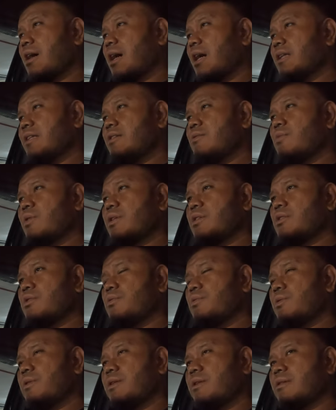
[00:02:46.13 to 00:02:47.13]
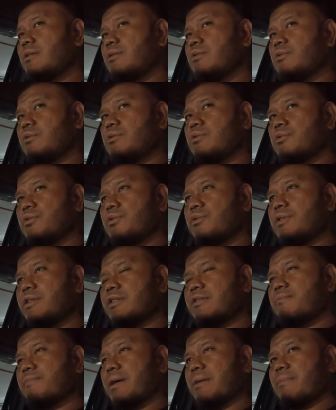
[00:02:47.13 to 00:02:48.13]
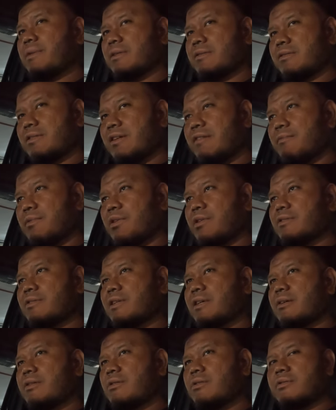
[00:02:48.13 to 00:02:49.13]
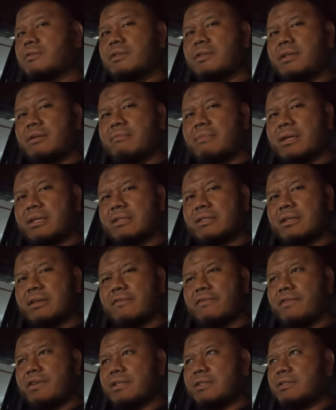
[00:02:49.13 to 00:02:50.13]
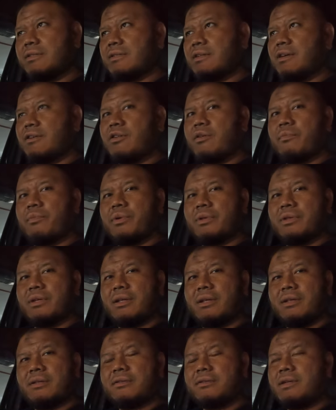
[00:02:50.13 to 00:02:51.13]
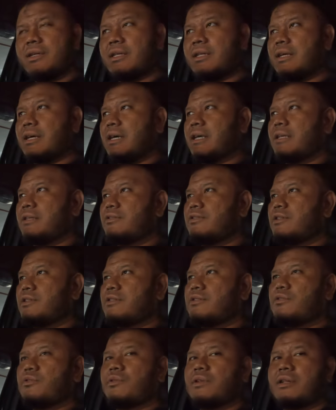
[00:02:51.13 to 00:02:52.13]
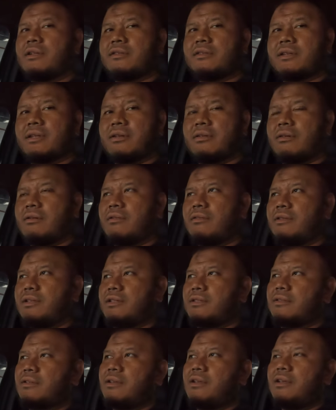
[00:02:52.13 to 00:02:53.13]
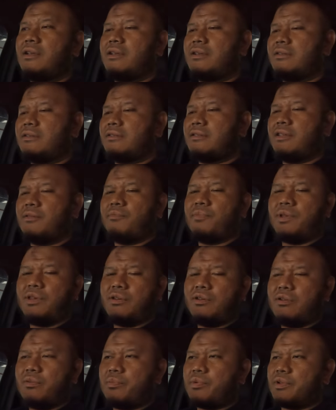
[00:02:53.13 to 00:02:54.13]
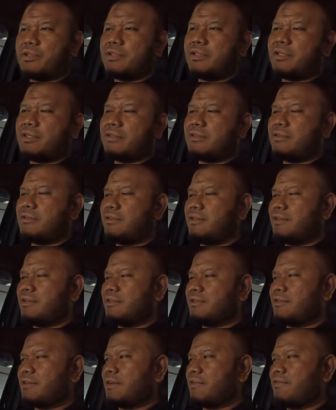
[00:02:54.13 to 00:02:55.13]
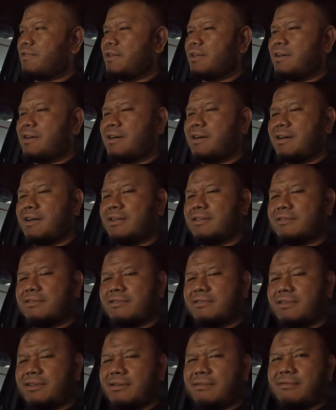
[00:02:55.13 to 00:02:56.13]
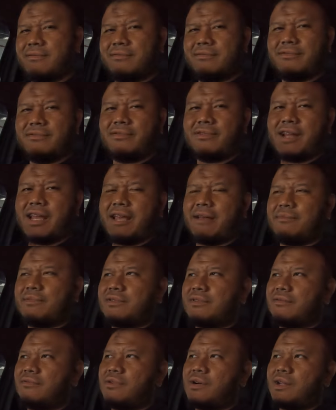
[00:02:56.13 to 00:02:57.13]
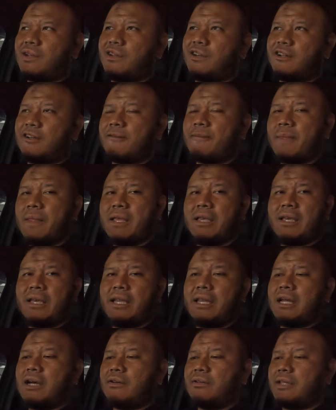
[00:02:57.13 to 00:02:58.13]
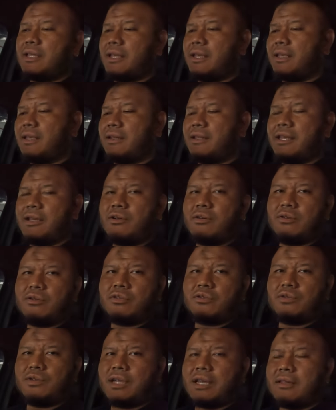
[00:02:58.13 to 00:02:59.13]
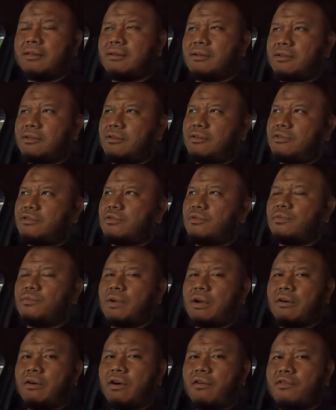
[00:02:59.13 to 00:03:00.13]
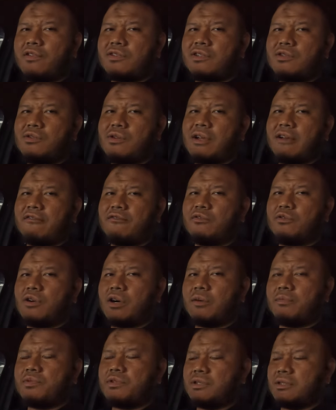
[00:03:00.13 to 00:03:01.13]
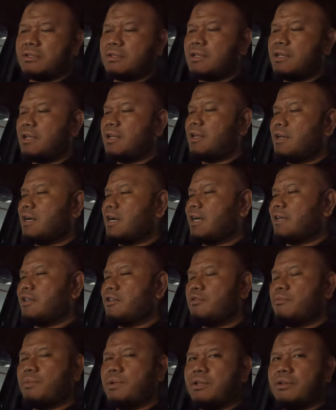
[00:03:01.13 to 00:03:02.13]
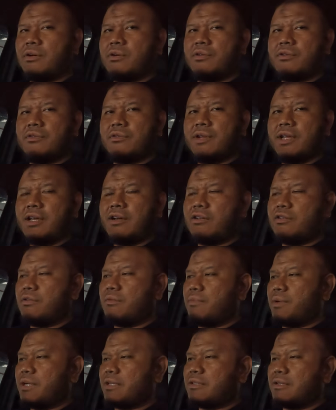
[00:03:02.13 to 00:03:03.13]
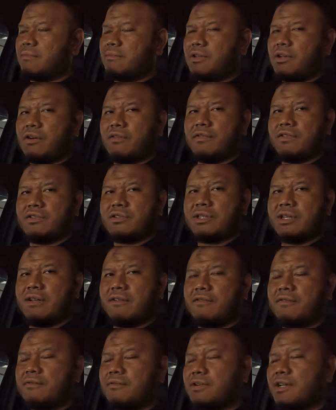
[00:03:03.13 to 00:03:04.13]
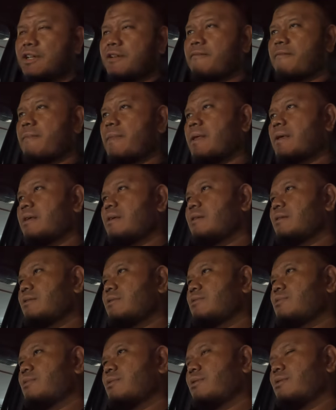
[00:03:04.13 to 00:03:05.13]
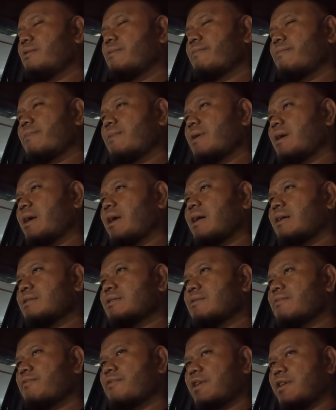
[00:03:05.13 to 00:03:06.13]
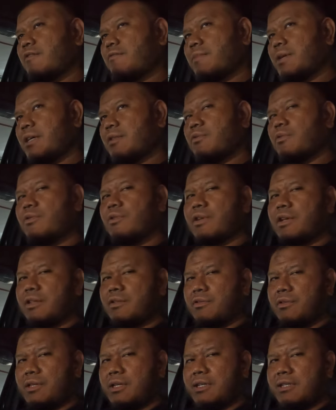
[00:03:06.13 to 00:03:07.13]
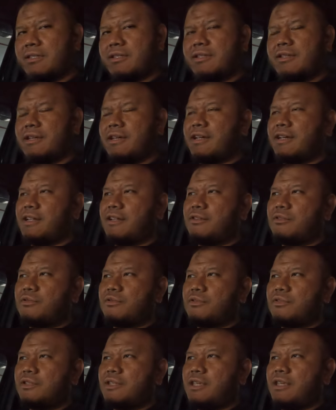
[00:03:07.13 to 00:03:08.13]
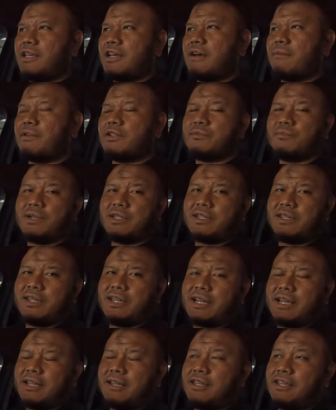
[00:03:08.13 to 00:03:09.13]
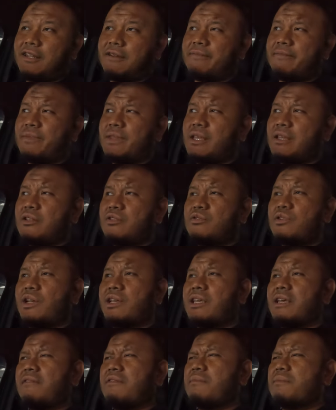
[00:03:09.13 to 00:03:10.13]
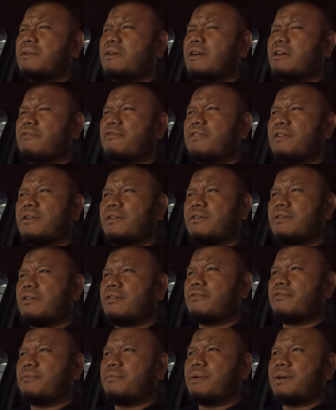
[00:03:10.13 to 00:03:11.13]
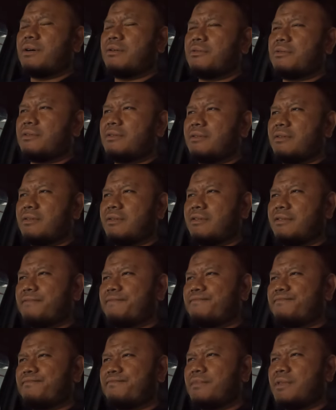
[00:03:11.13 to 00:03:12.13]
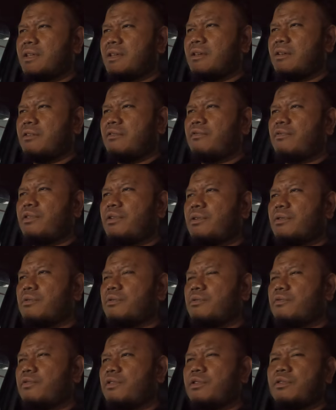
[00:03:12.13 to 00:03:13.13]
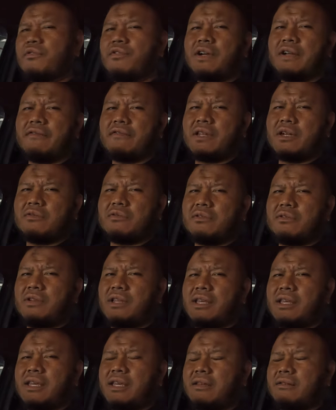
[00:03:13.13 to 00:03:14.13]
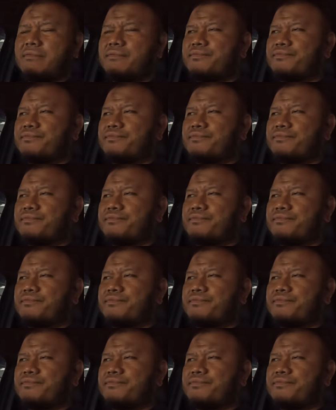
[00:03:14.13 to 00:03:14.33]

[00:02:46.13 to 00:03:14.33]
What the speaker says: I didn't want to do this by myself because I consider myself as computer illiterate. I just don't understand all these CPU processors, graphic cards, RAMs and whatnot, and how they go together, you know. So obviously you have two options. Either you build your own rig or you buy something off the shelf, right? So I asked a friend of mine to look into this and to see how much budget I need. So I gave him a rough figure of about 4 to 5,000 ringgit.